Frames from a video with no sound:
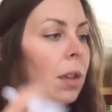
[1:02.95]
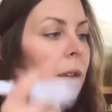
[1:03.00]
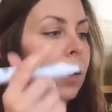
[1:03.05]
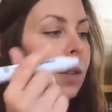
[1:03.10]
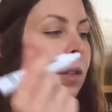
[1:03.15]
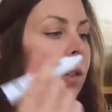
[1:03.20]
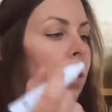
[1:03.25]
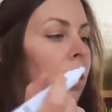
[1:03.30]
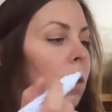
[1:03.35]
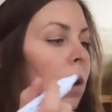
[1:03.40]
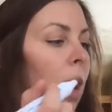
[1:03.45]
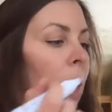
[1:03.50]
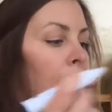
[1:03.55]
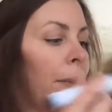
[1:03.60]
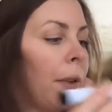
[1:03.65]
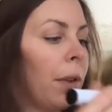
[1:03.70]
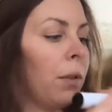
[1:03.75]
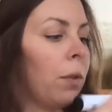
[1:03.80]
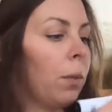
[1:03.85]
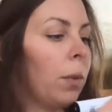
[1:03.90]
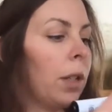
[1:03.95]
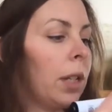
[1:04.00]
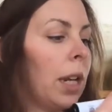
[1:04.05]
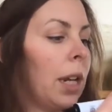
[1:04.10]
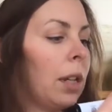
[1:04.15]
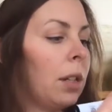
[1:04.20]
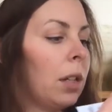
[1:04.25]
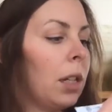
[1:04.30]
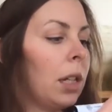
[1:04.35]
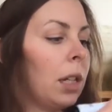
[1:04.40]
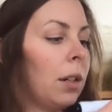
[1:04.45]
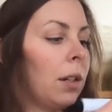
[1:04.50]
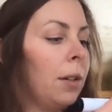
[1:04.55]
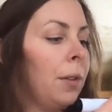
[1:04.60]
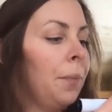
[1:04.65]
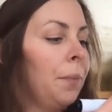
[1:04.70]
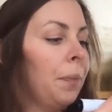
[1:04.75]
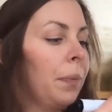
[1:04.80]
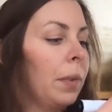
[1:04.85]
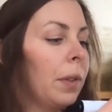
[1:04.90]
So I found one ant
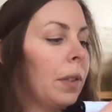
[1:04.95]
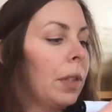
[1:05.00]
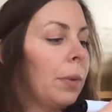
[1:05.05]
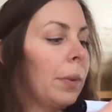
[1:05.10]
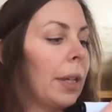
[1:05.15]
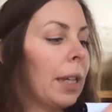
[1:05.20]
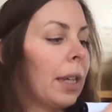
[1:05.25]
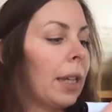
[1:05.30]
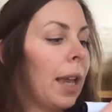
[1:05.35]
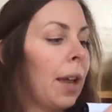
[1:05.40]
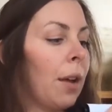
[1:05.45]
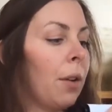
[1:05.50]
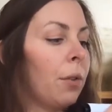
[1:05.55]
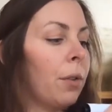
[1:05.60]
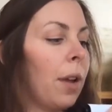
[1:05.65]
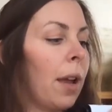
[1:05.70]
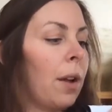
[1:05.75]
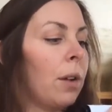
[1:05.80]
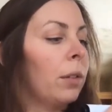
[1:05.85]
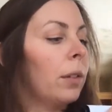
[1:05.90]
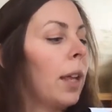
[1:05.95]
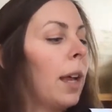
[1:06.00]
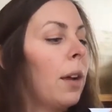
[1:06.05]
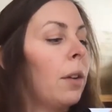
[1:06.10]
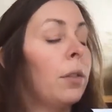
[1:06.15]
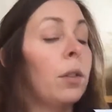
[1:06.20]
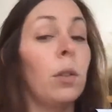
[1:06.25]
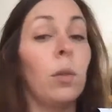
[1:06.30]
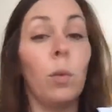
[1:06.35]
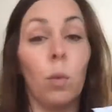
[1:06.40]
here, so we could count out loud.